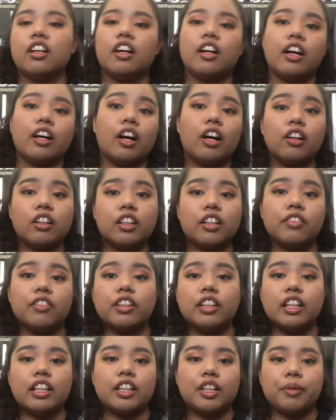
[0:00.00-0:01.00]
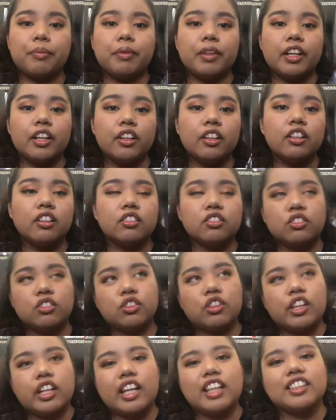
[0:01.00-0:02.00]
I'll leave a link up there so
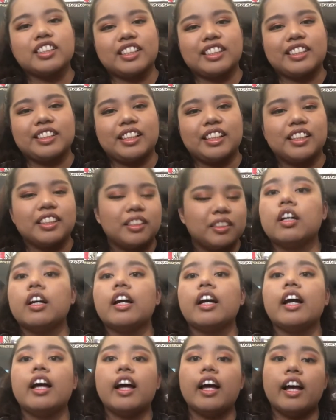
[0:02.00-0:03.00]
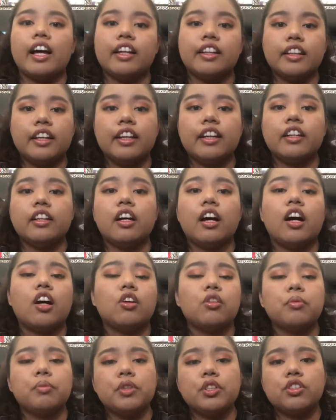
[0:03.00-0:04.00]
you guys can see it. And then
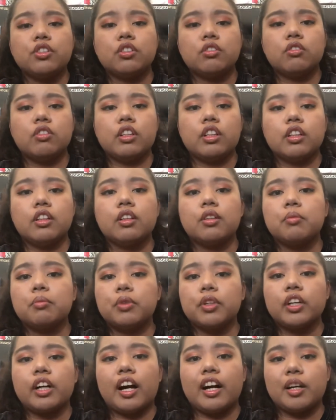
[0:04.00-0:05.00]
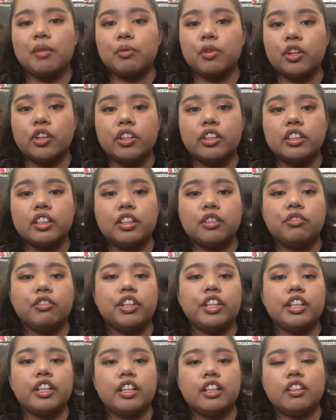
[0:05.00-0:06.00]
I'll be showing the book I am currently
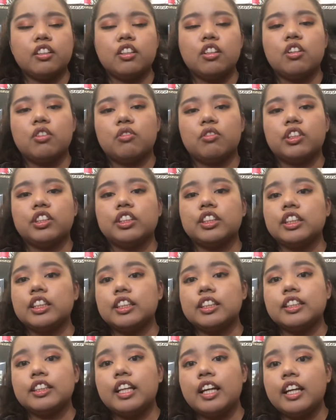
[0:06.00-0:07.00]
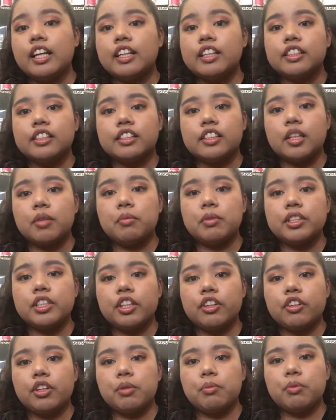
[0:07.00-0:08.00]
reading, which is
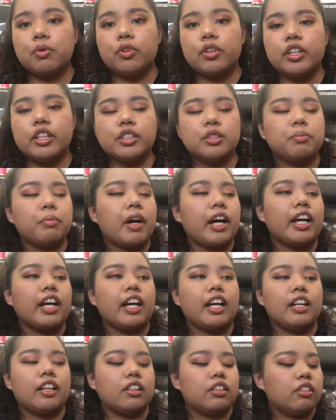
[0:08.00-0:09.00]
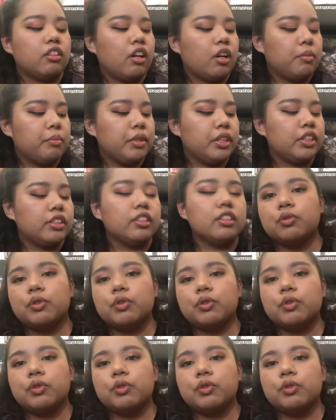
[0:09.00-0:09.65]
Cemetery Boys by Aiden Thomas.